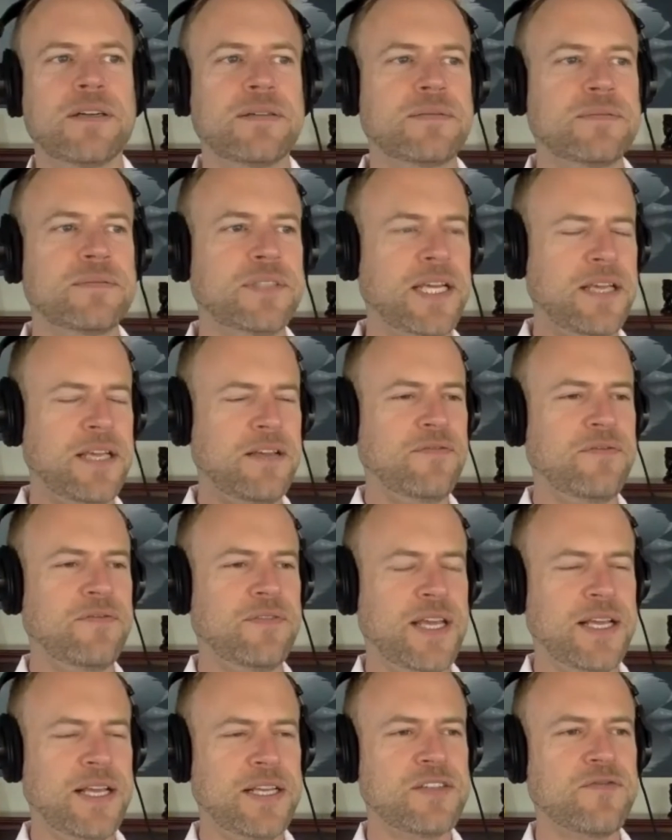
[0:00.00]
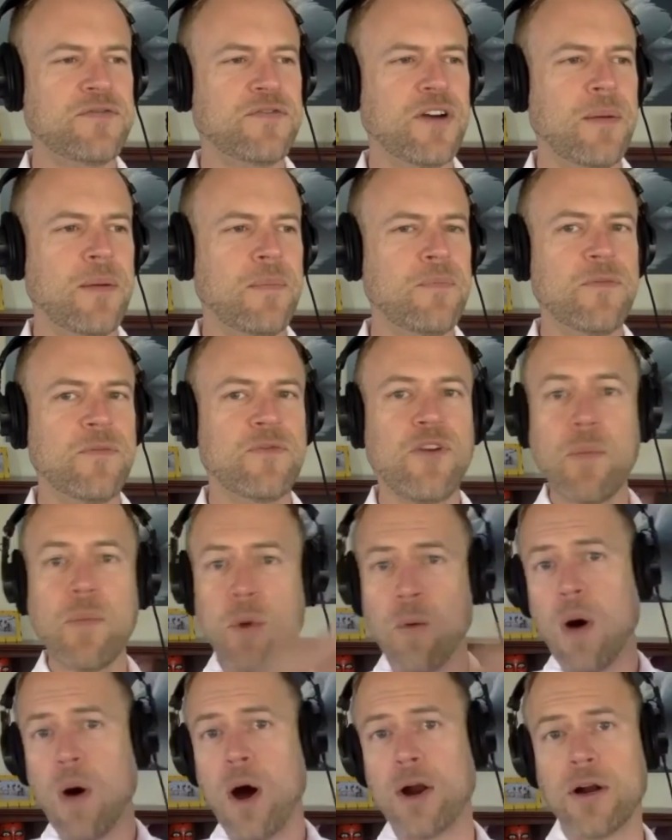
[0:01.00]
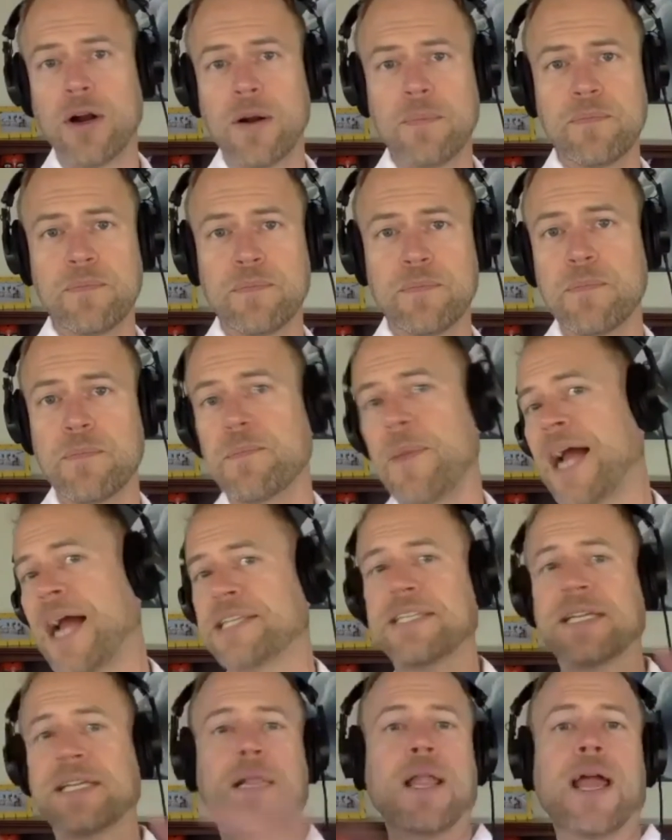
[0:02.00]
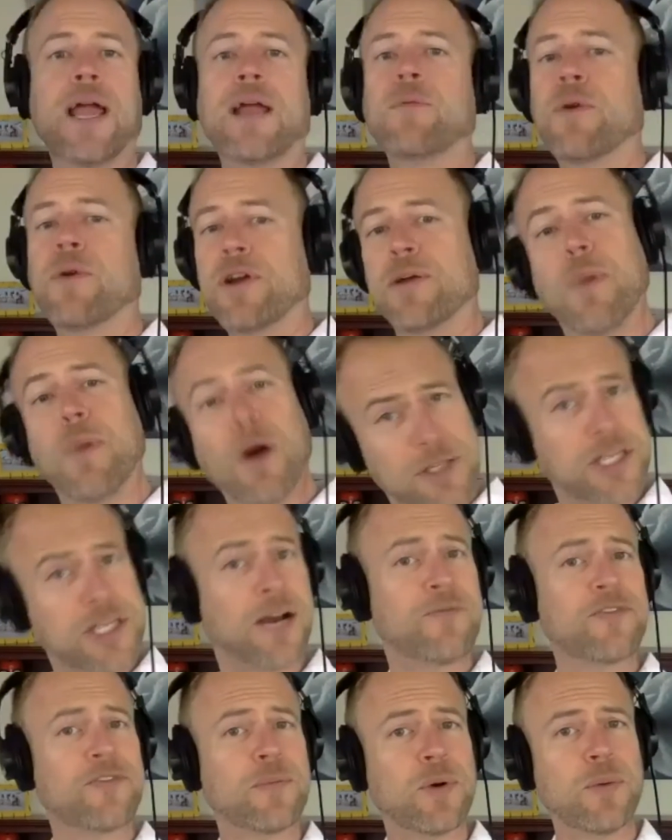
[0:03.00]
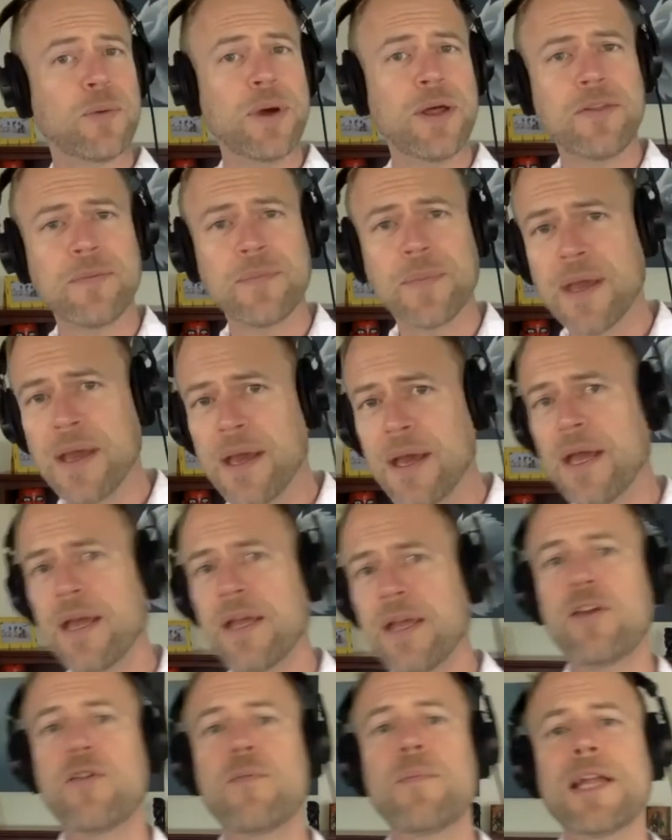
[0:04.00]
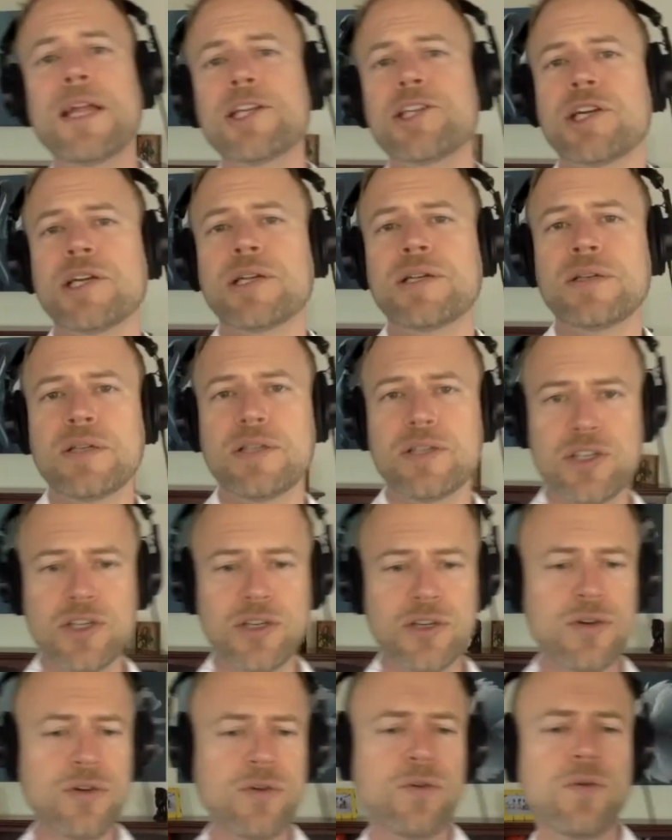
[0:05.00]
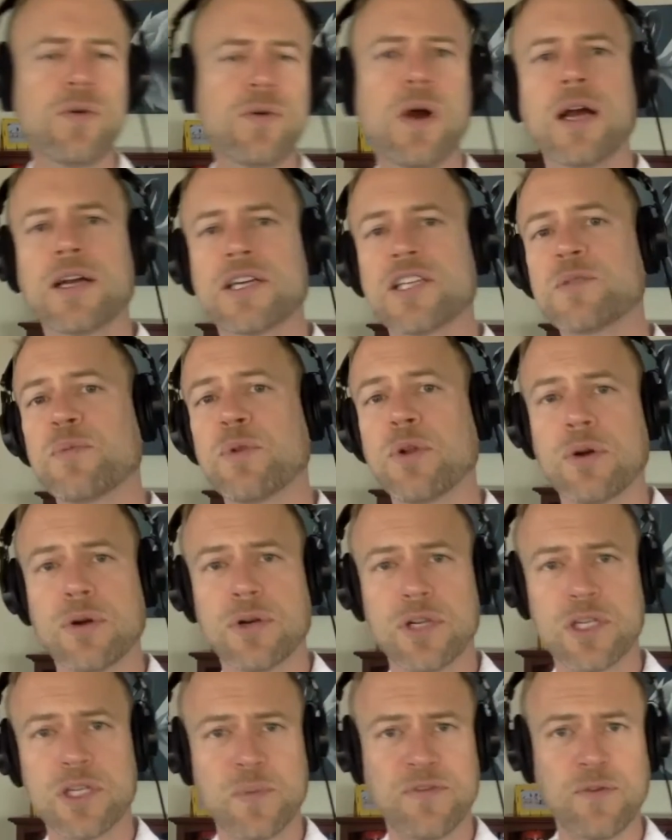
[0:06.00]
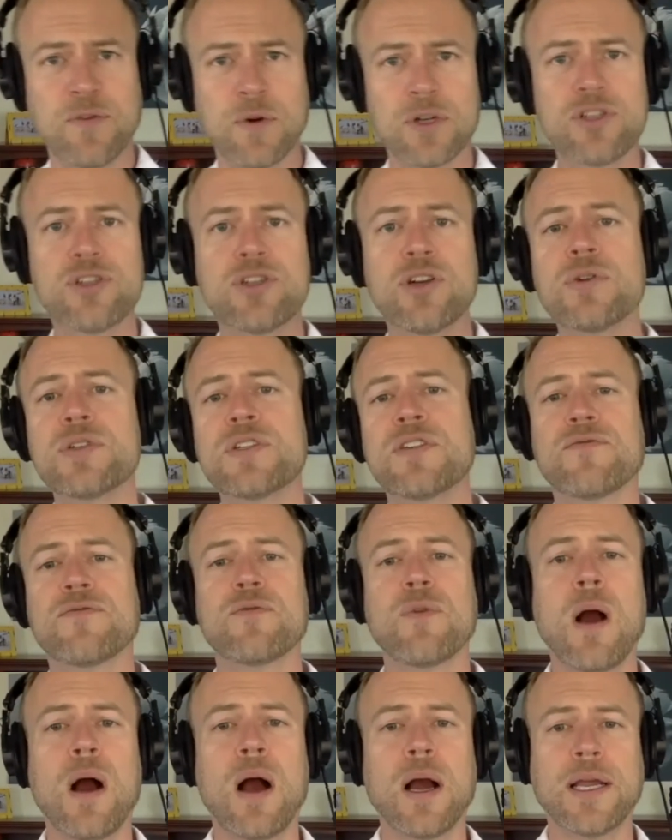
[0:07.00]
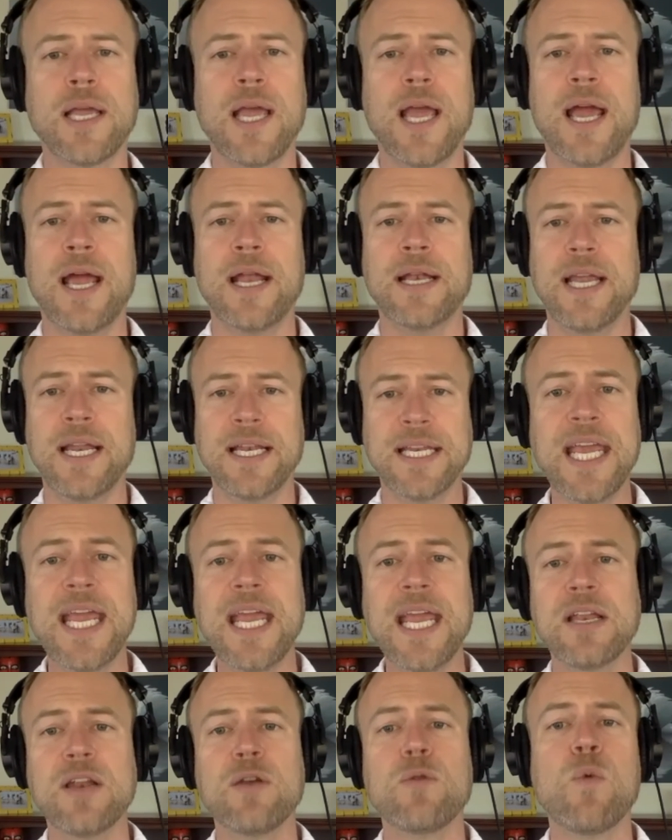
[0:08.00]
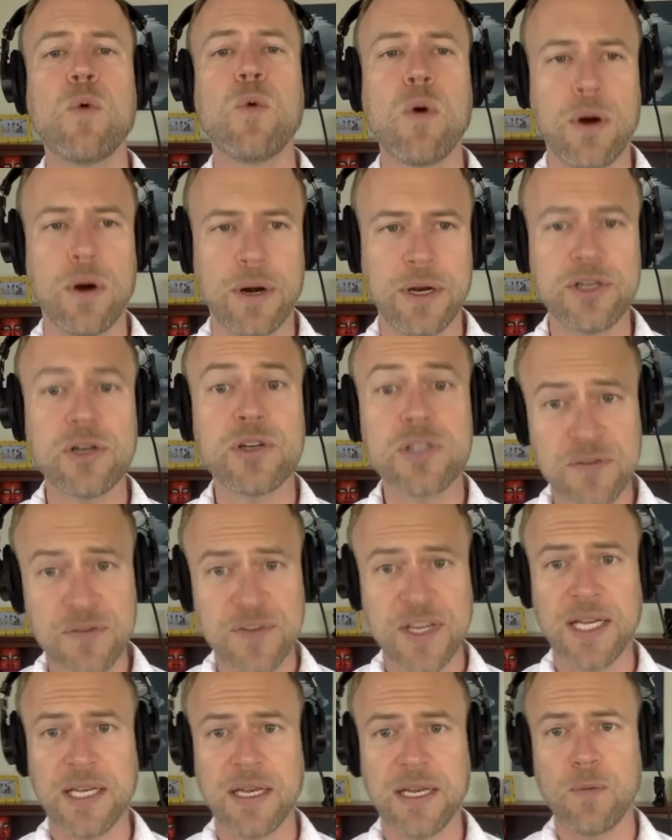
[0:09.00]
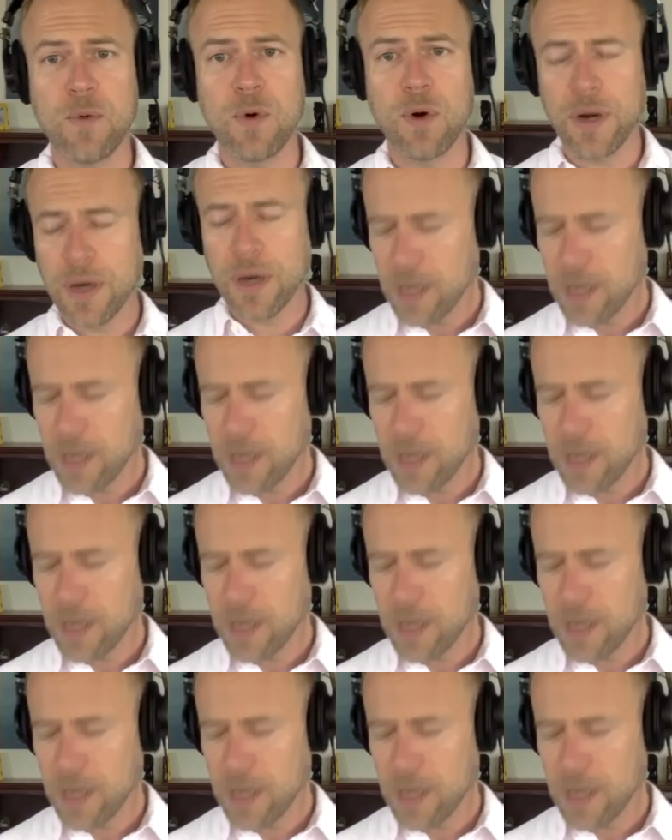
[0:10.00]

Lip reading: taking things from the water back to the land where you're most comfortable with. You mentioned 2 explorers before, Joseph Rock and Kingdon-Ward, Joseph Kingdon-Ward.